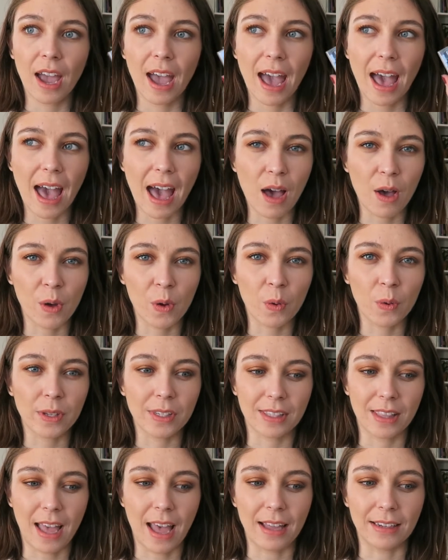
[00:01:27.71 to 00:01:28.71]
How
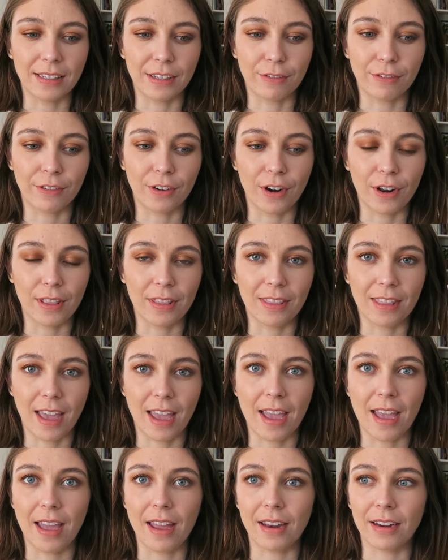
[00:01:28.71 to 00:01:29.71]
is that different
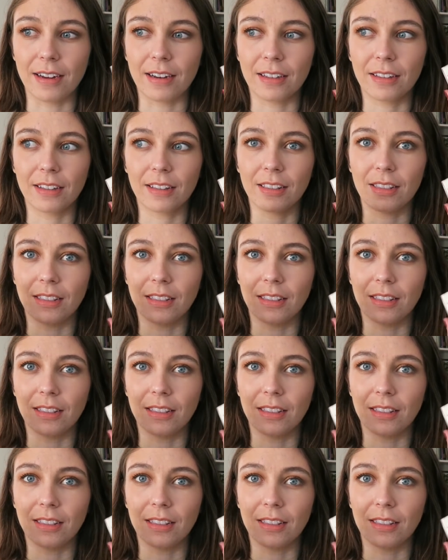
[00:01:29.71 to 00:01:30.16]
than